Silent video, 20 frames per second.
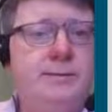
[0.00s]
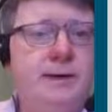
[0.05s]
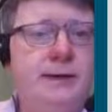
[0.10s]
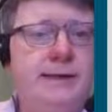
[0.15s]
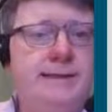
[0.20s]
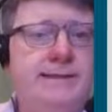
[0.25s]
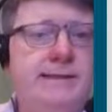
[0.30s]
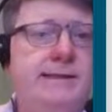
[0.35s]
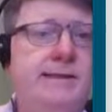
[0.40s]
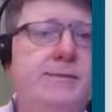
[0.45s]

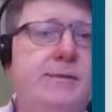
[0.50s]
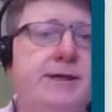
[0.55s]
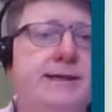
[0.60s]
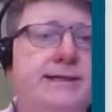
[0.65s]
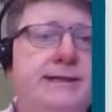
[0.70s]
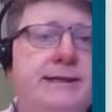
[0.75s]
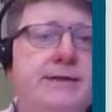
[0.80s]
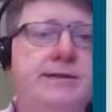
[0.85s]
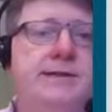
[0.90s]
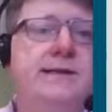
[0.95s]

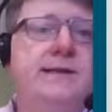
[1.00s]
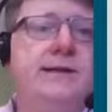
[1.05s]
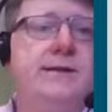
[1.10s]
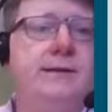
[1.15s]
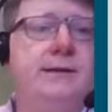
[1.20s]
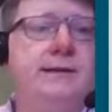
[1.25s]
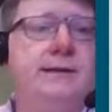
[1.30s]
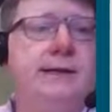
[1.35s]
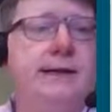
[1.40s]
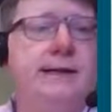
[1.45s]
Accessibility
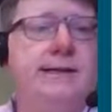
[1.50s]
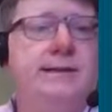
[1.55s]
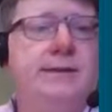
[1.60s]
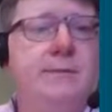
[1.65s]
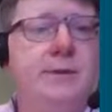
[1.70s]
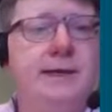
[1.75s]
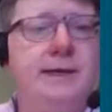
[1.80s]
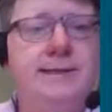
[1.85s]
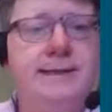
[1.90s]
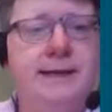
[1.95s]
Consultant at
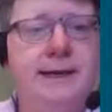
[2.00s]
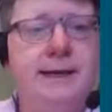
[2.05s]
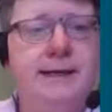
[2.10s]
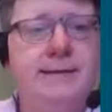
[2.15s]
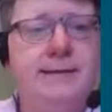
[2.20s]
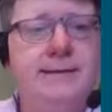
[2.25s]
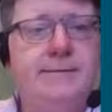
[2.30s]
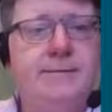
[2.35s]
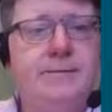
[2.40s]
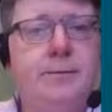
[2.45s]

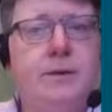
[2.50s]
AbilityNet.